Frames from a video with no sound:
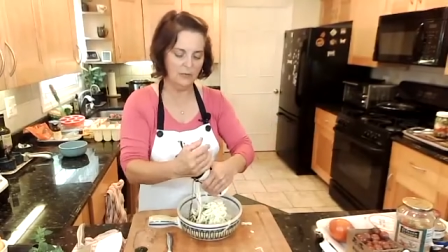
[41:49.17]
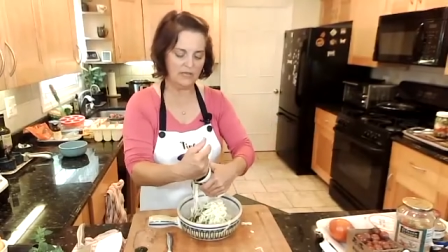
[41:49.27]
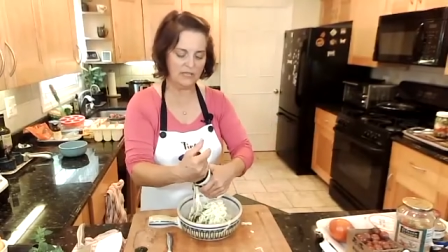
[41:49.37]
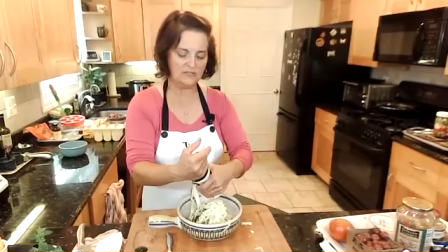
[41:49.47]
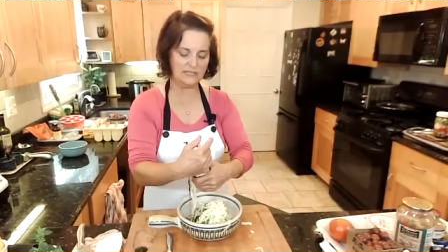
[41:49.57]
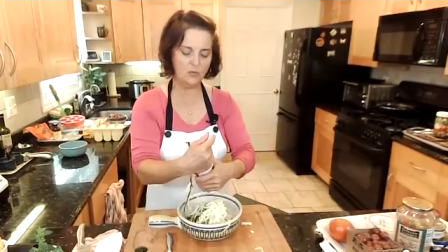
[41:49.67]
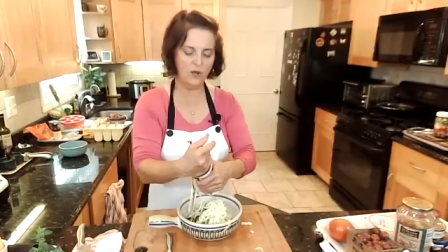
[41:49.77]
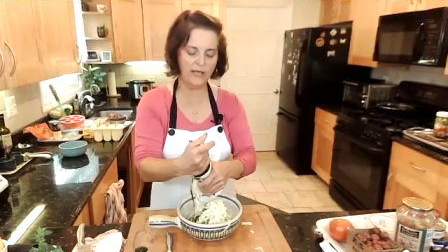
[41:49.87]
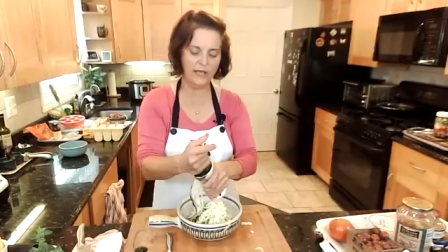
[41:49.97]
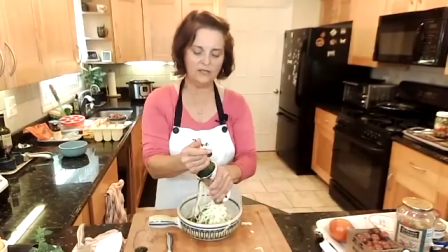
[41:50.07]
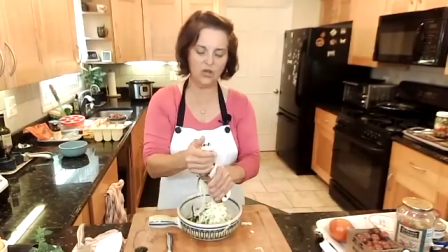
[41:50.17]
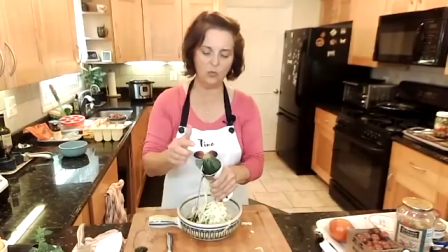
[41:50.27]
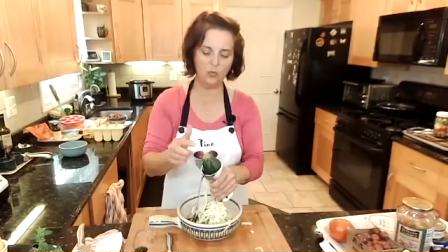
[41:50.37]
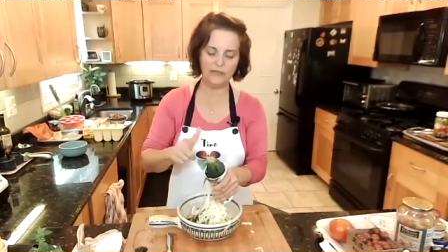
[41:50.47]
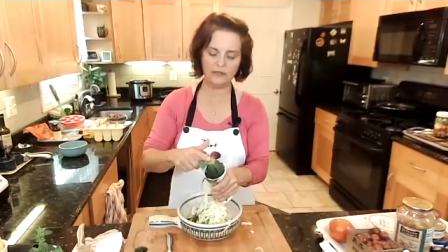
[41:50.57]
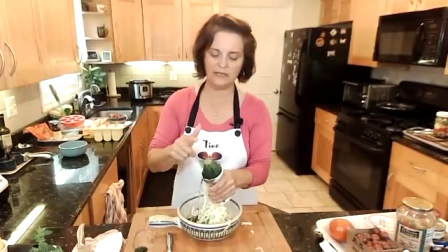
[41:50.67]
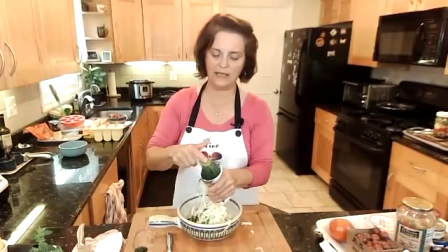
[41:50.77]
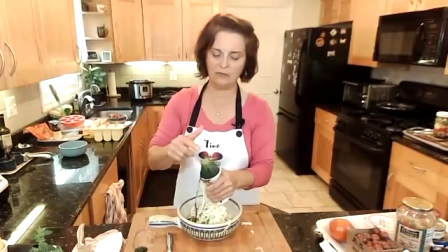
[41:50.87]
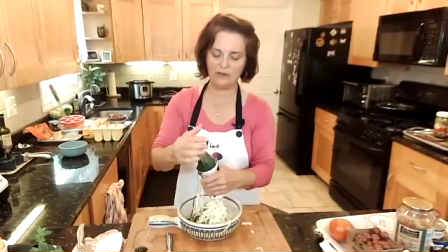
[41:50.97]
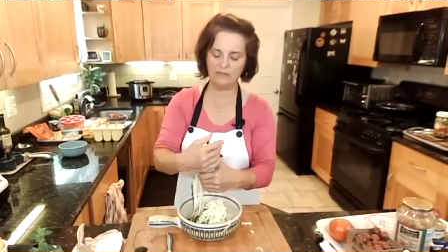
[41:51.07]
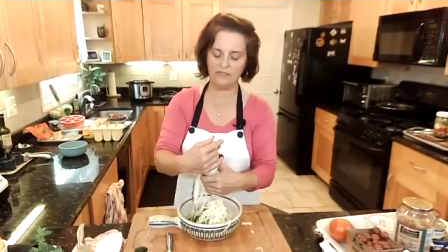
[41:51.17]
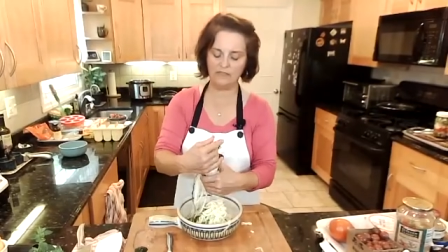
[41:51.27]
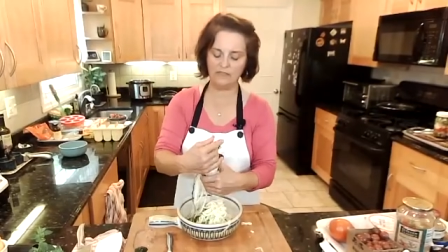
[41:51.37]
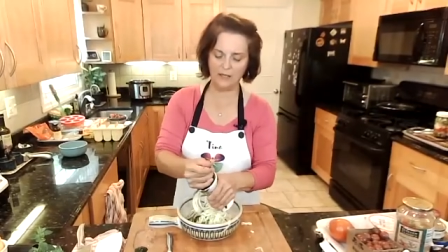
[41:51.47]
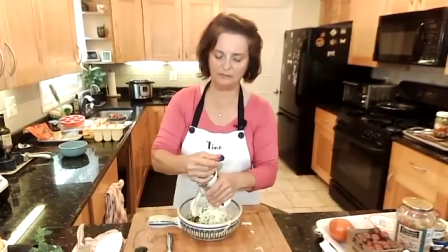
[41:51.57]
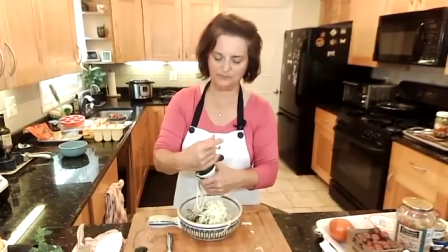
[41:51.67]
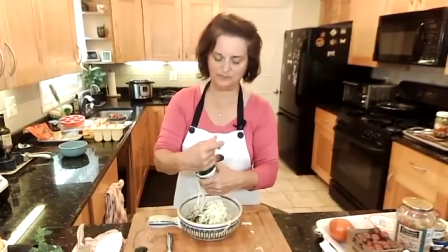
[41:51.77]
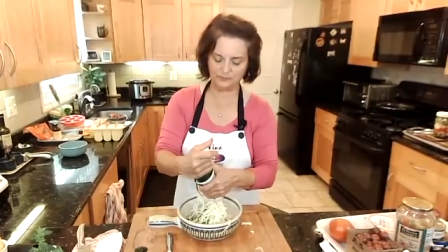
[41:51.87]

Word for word: But you see why I don't want you to get rid of that?